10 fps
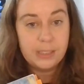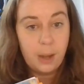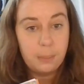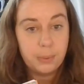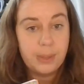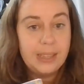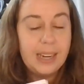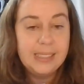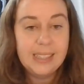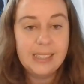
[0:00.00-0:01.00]
top three that
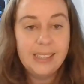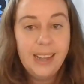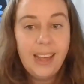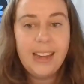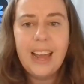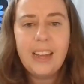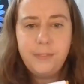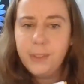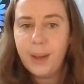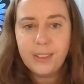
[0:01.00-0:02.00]
I did. And I had a
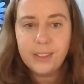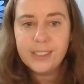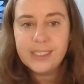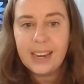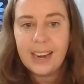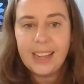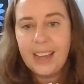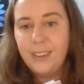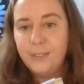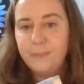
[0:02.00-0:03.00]
few others that I
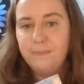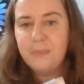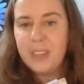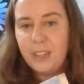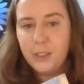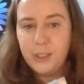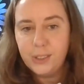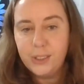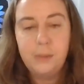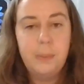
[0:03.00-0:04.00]
kind of
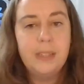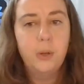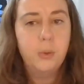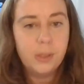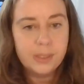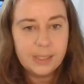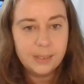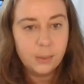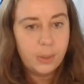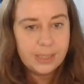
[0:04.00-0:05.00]
introduced, but no quilt
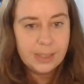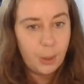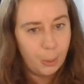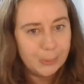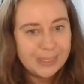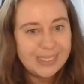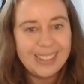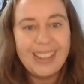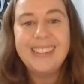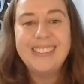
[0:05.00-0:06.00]
guild wanted those. They
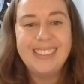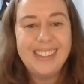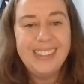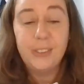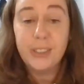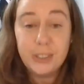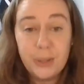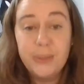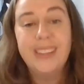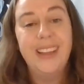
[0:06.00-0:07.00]
liked the trunk
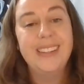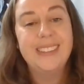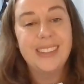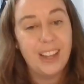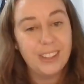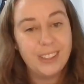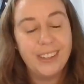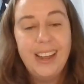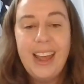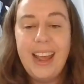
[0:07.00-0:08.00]
show, they liked the
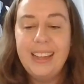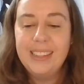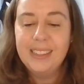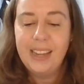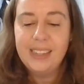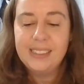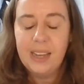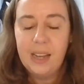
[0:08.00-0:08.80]
color, and they liked